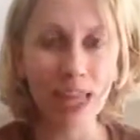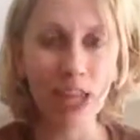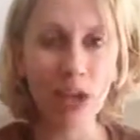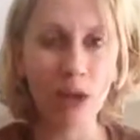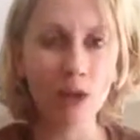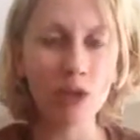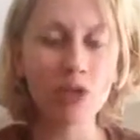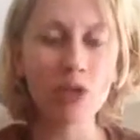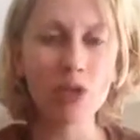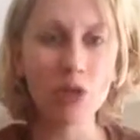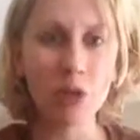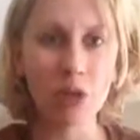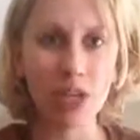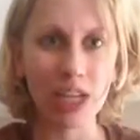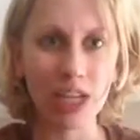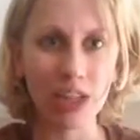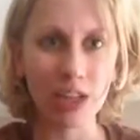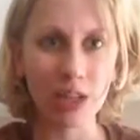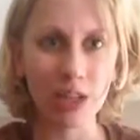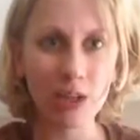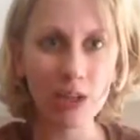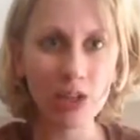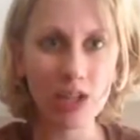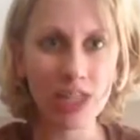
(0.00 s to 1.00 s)
y los
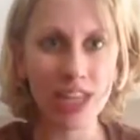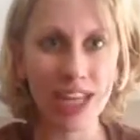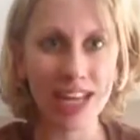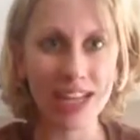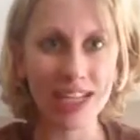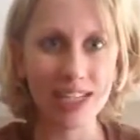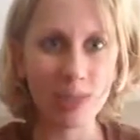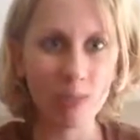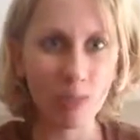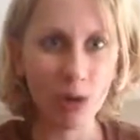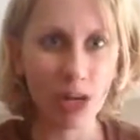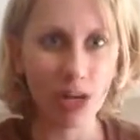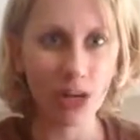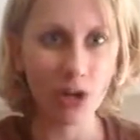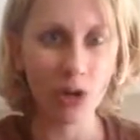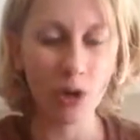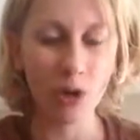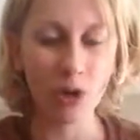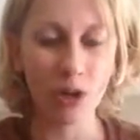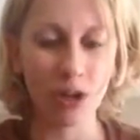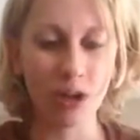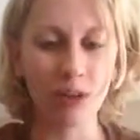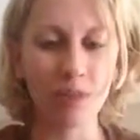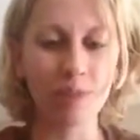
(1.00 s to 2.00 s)
sonidos del
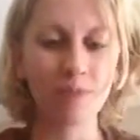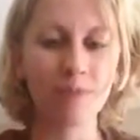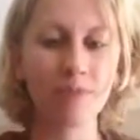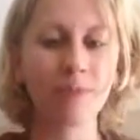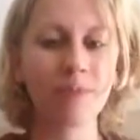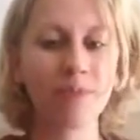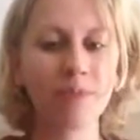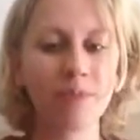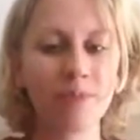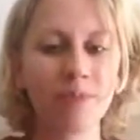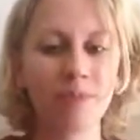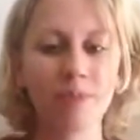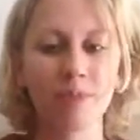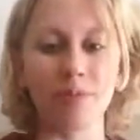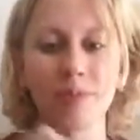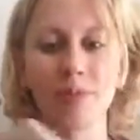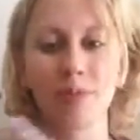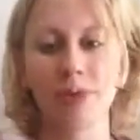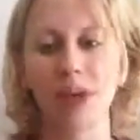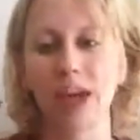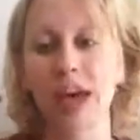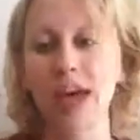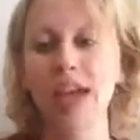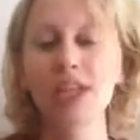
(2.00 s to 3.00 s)
español.
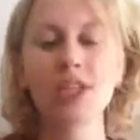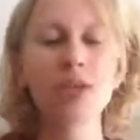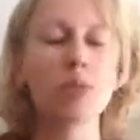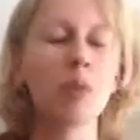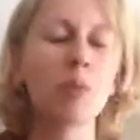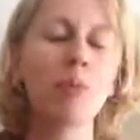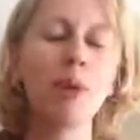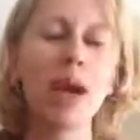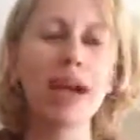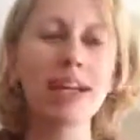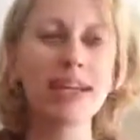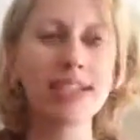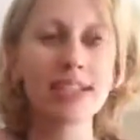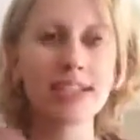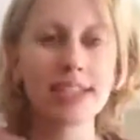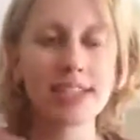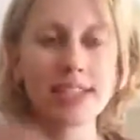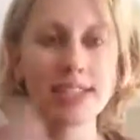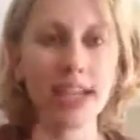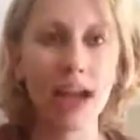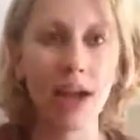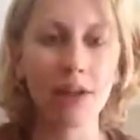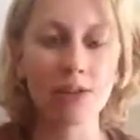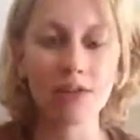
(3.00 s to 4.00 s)
Okay, so we'll practice the
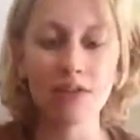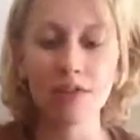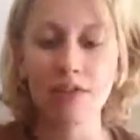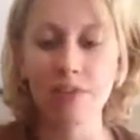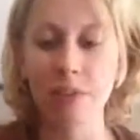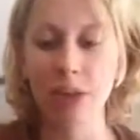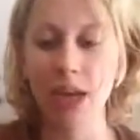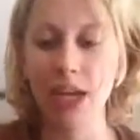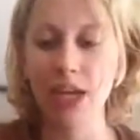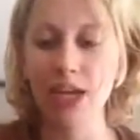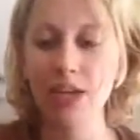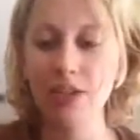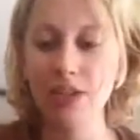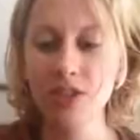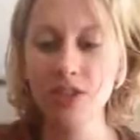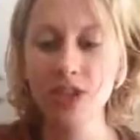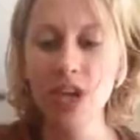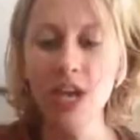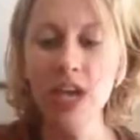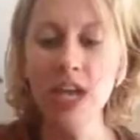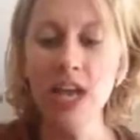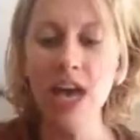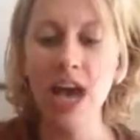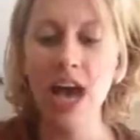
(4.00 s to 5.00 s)
sounds of Spanish.
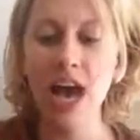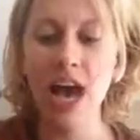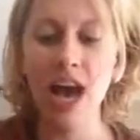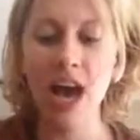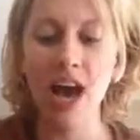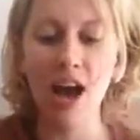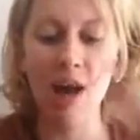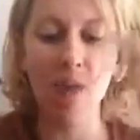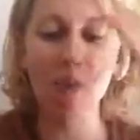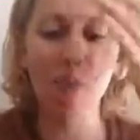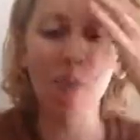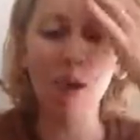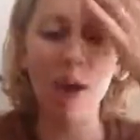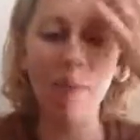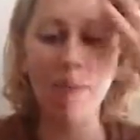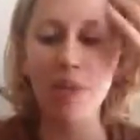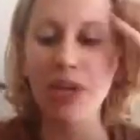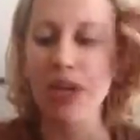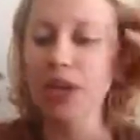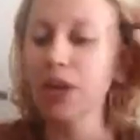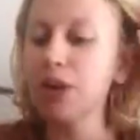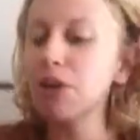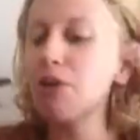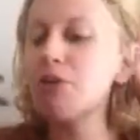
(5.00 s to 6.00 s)
I'm
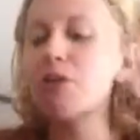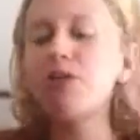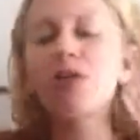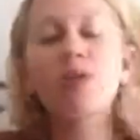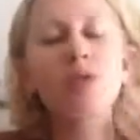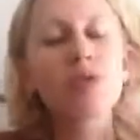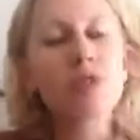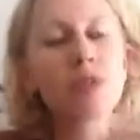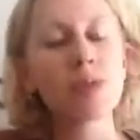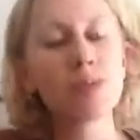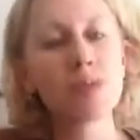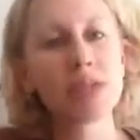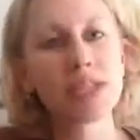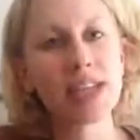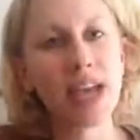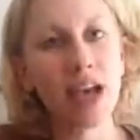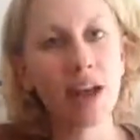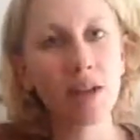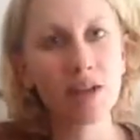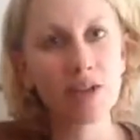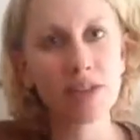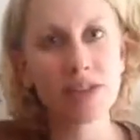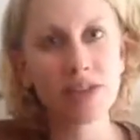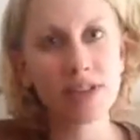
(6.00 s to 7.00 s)
going to go through some
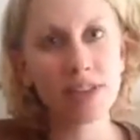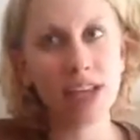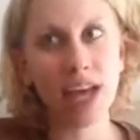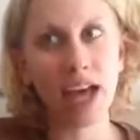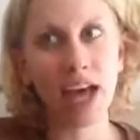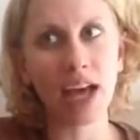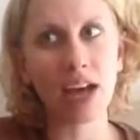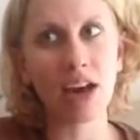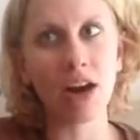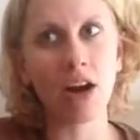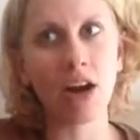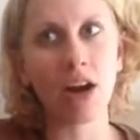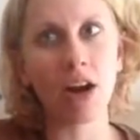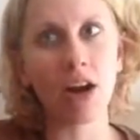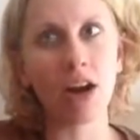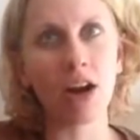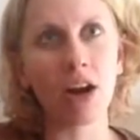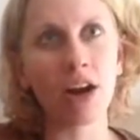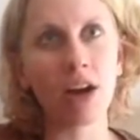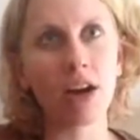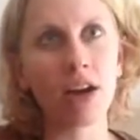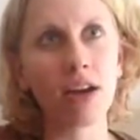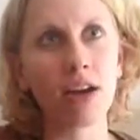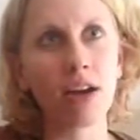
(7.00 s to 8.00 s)
sounds that
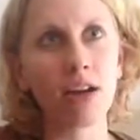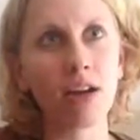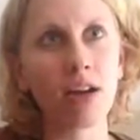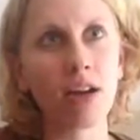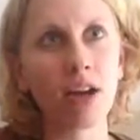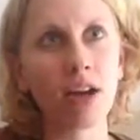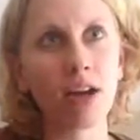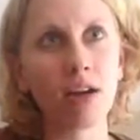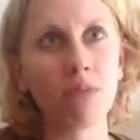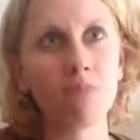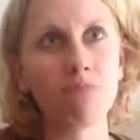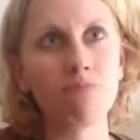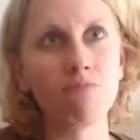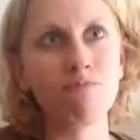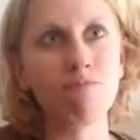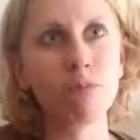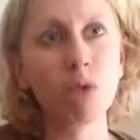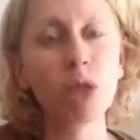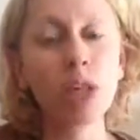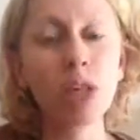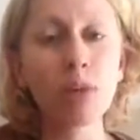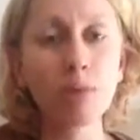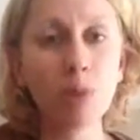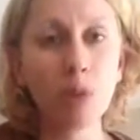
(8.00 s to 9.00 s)
are
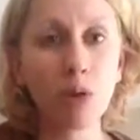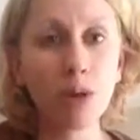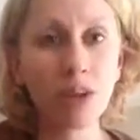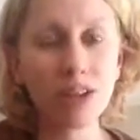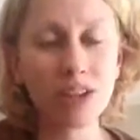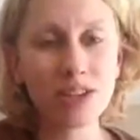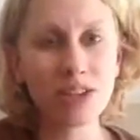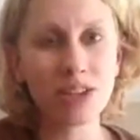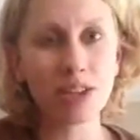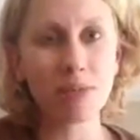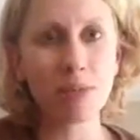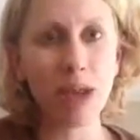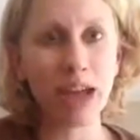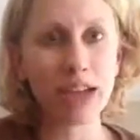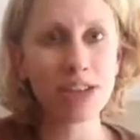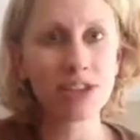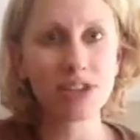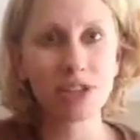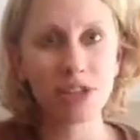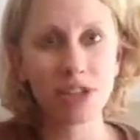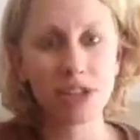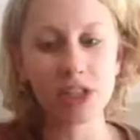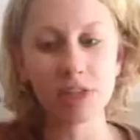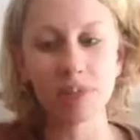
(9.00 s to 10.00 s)
really important to
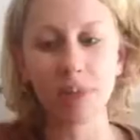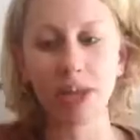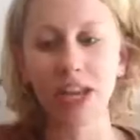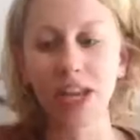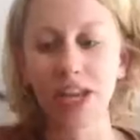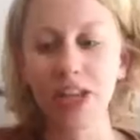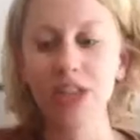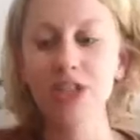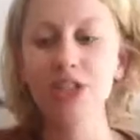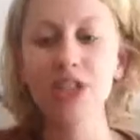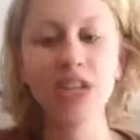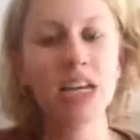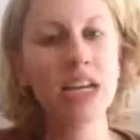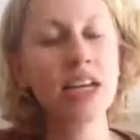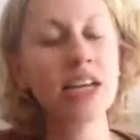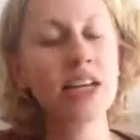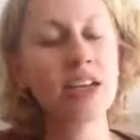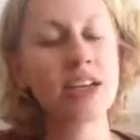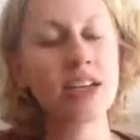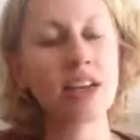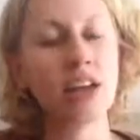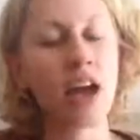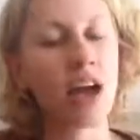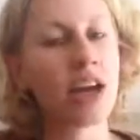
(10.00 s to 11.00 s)
master in Spanish,
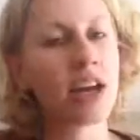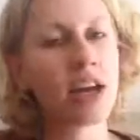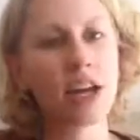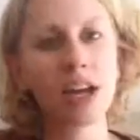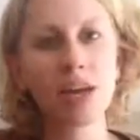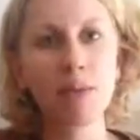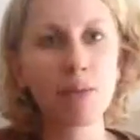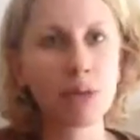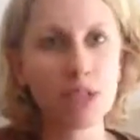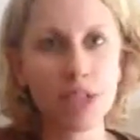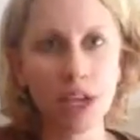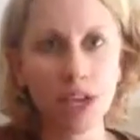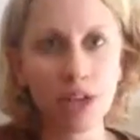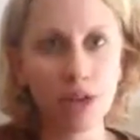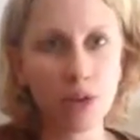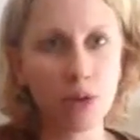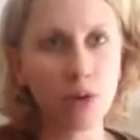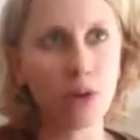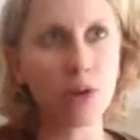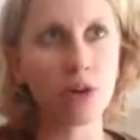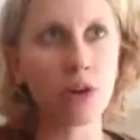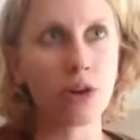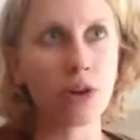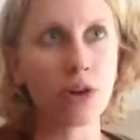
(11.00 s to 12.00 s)
and not in any particular
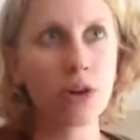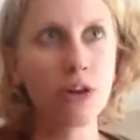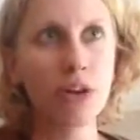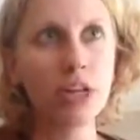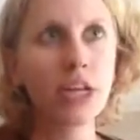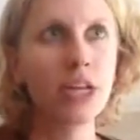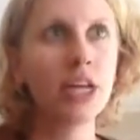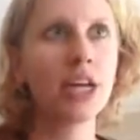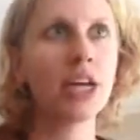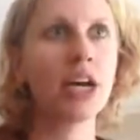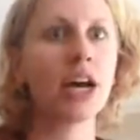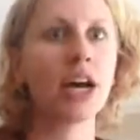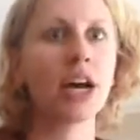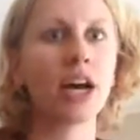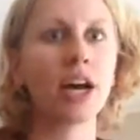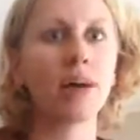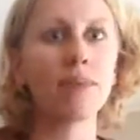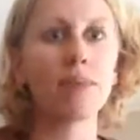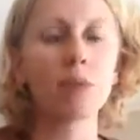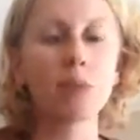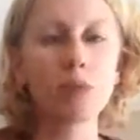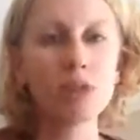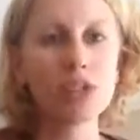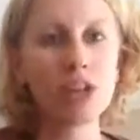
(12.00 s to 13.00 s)
order,
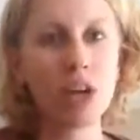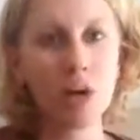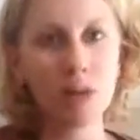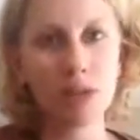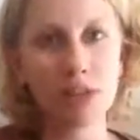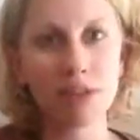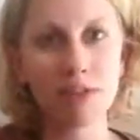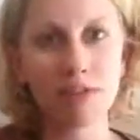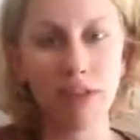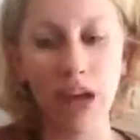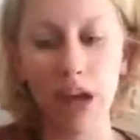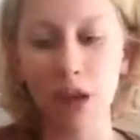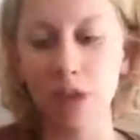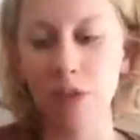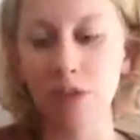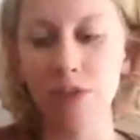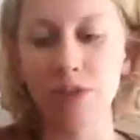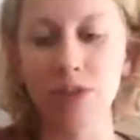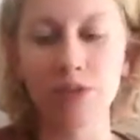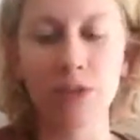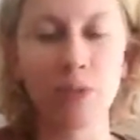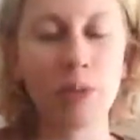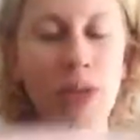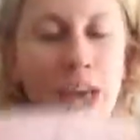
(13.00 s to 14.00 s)
but we'll start with the
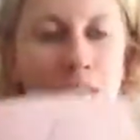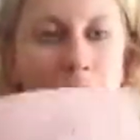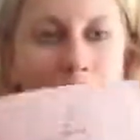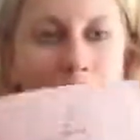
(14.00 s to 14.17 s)
vowels. So we